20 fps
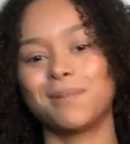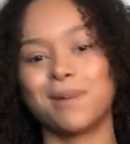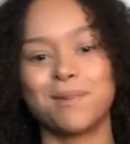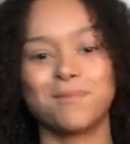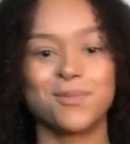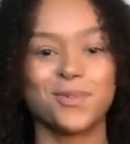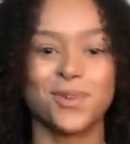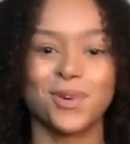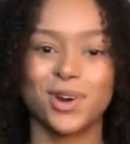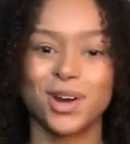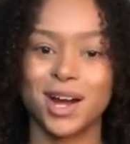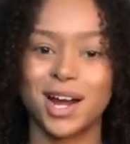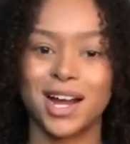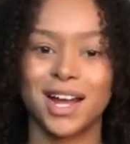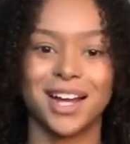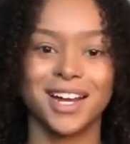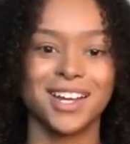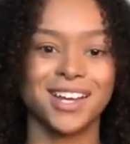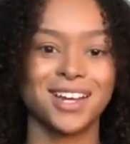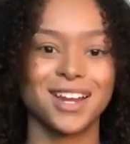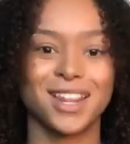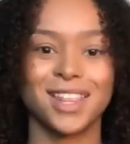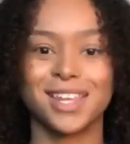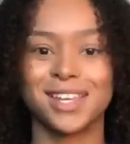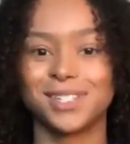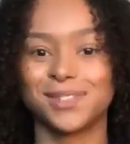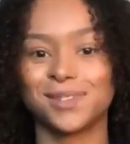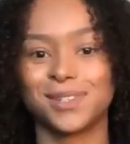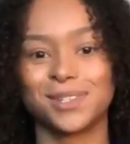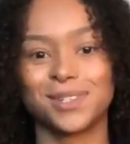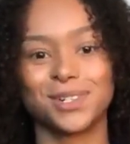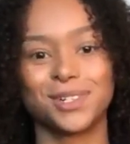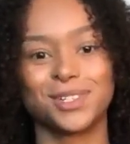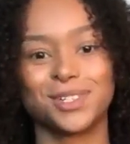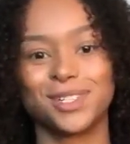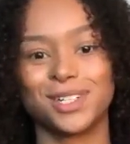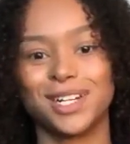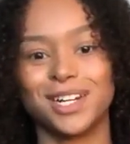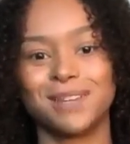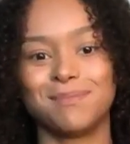about more good things with
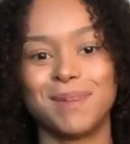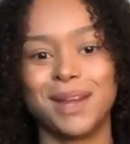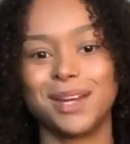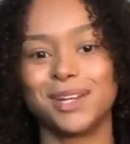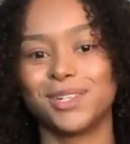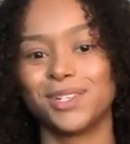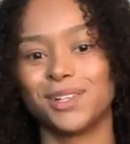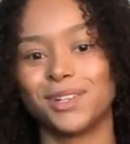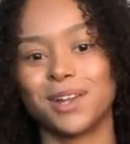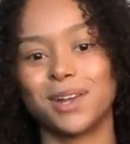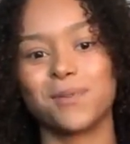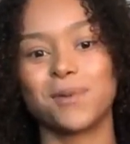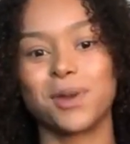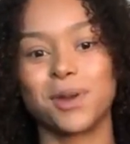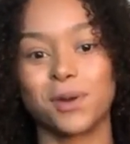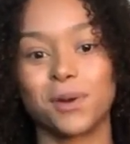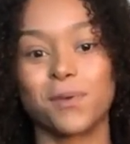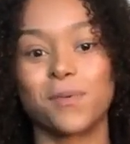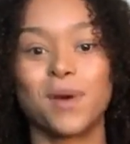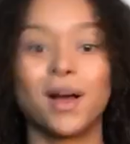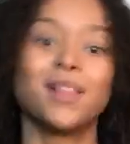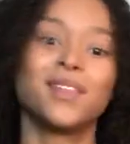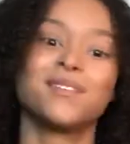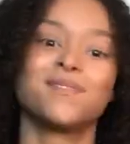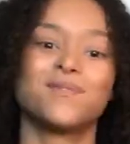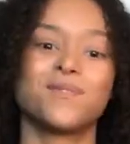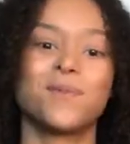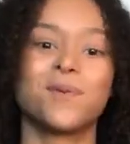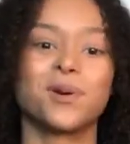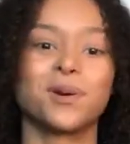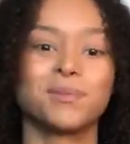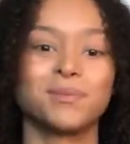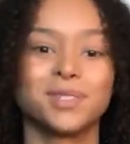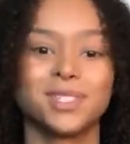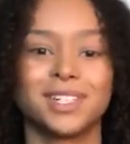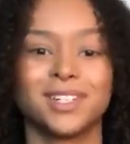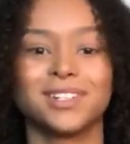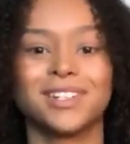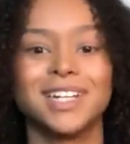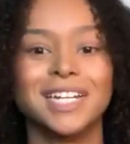surgery and making sure that you're well informed.
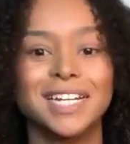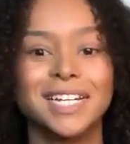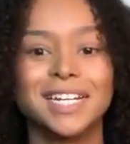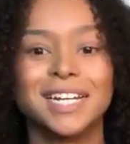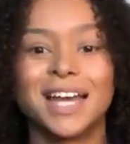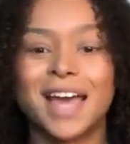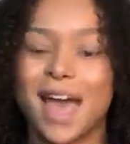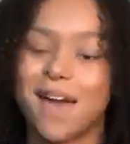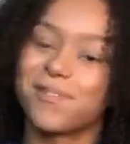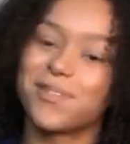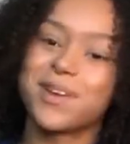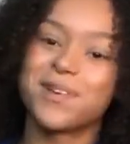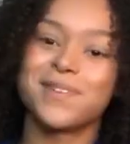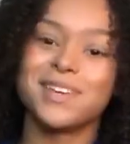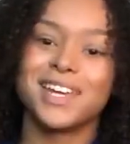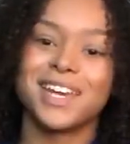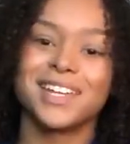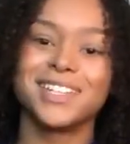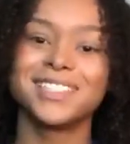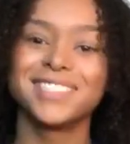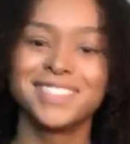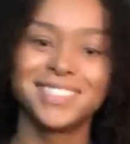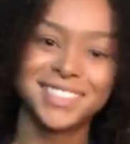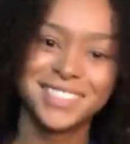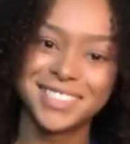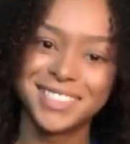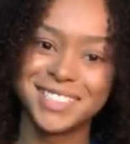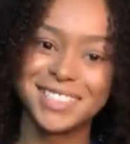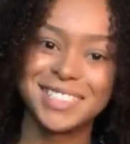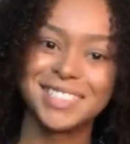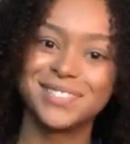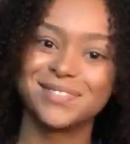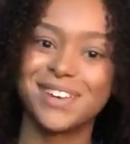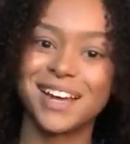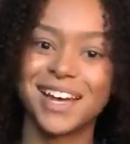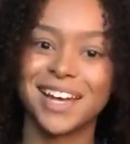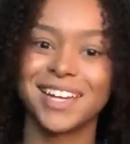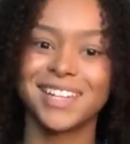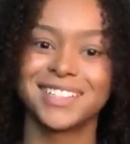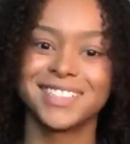So have a great weekend.
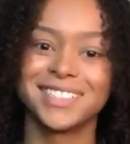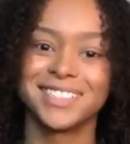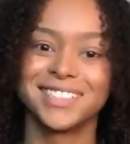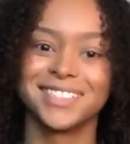Bye.